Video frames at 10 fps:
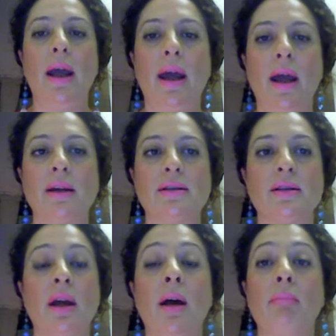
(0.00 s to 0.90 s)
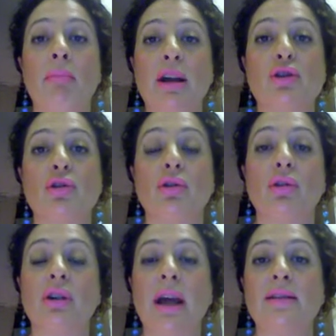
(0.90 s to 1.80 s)
and make sure
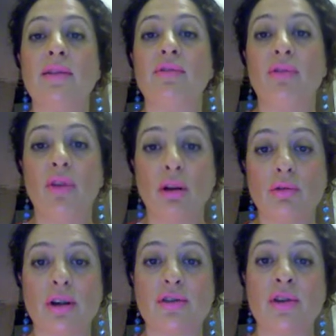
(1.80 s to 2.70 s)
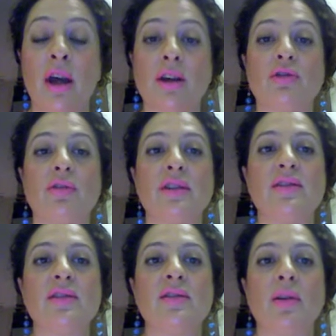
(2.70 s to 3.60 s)
you're getting followers. So this
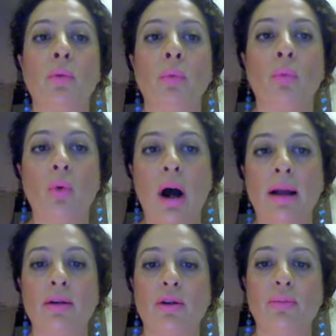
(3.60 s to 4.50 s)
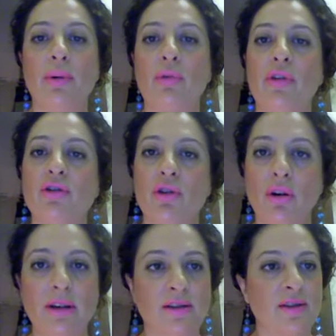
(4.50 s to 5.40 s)
is why a lot of people that
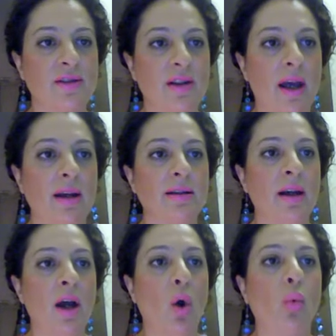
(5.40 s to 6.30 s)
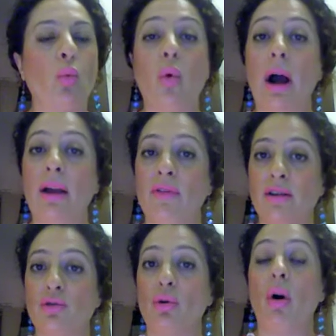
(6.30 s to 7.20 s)
don't understand why they
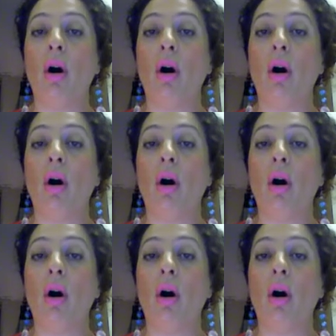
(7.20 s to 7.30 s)
need to